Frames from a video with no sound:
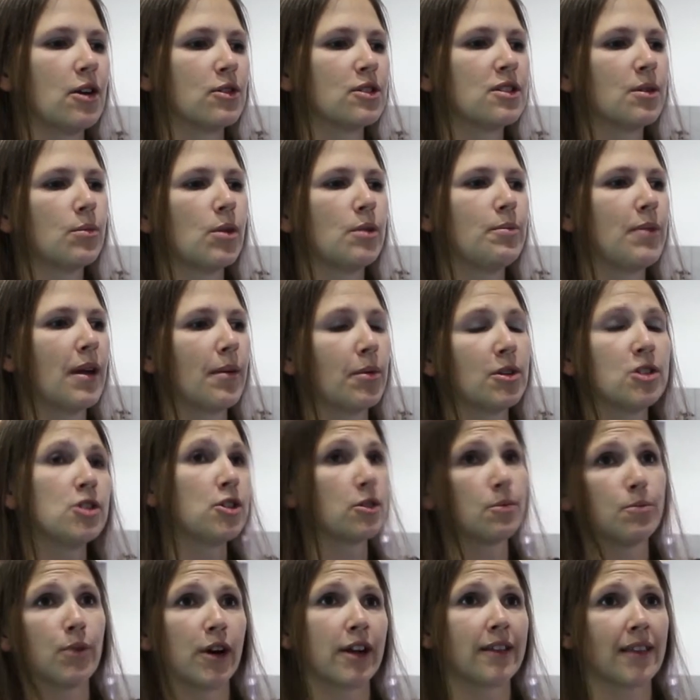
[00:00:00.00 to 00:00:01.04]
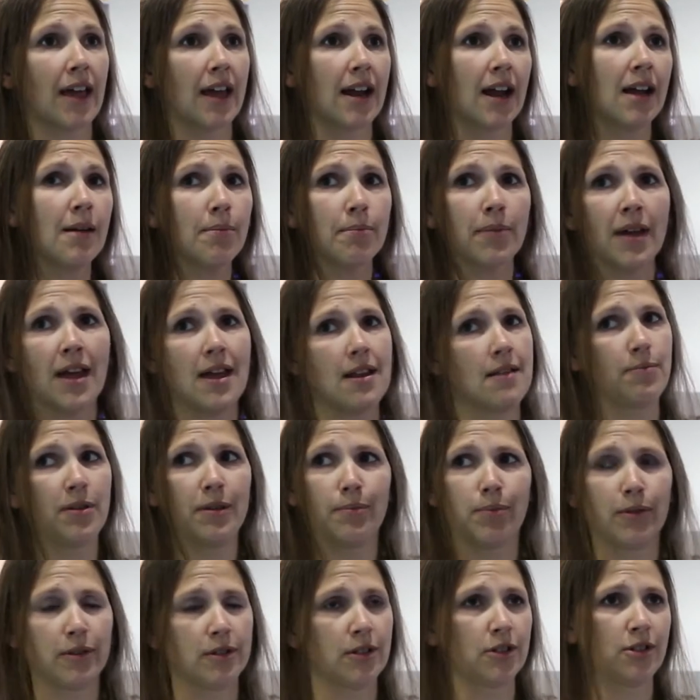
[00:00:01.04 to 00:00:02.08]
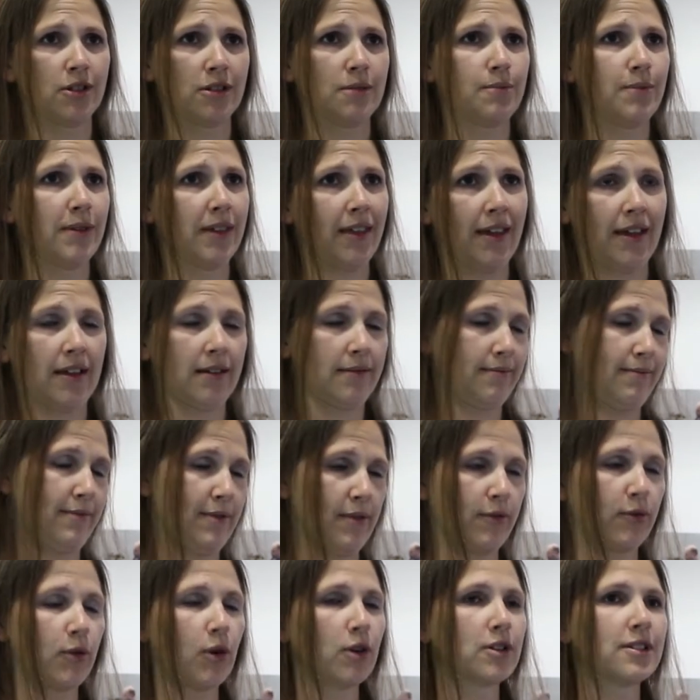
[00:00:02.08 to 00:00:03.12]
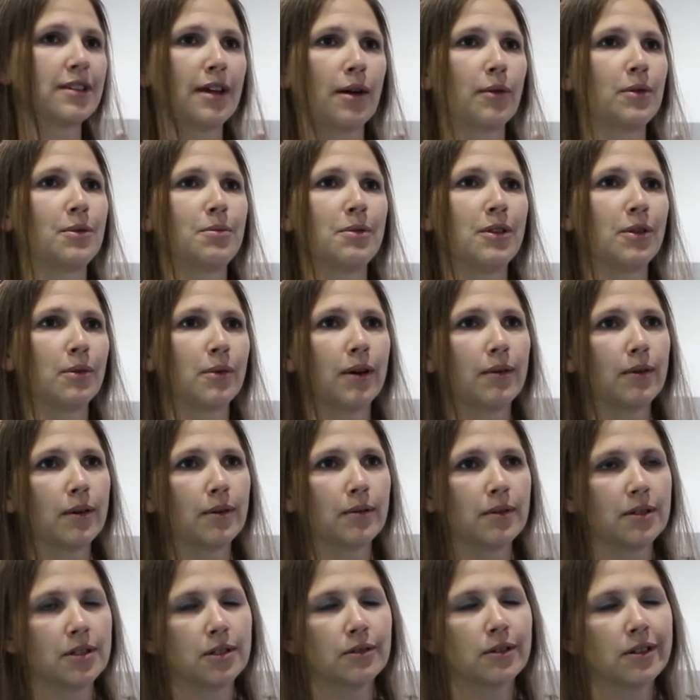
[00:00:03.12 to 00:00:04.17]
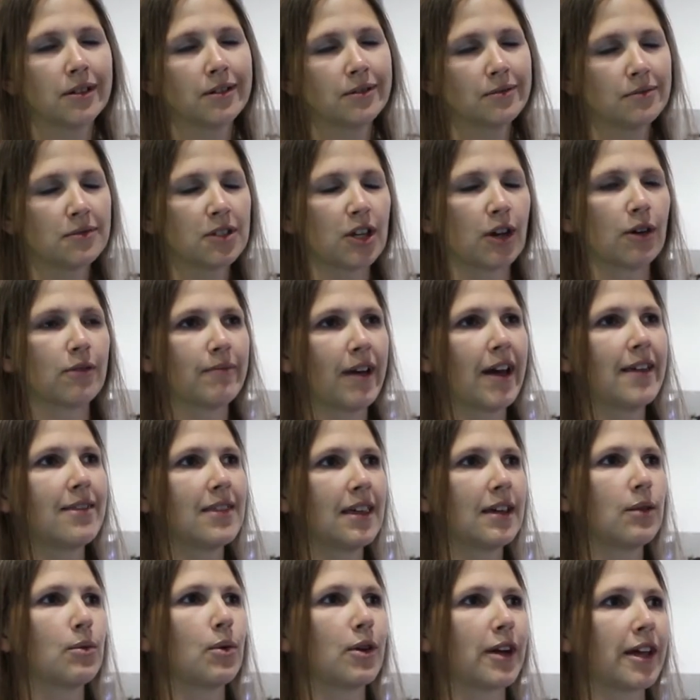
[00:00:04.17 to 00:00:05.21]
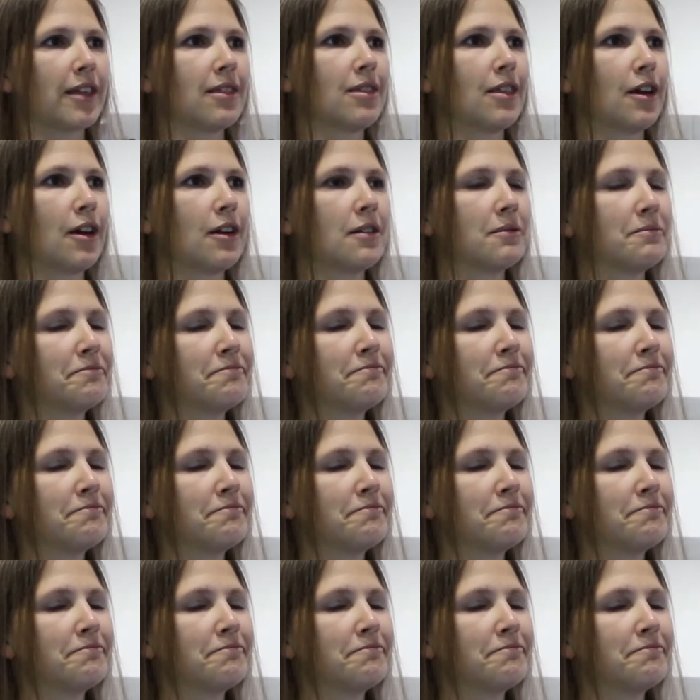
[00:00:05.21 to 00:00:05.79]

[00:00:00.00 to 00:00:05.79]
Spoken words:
someone be able to just bring that up and people to just be like, of course that would be the way we would do it. So I think we'll get there.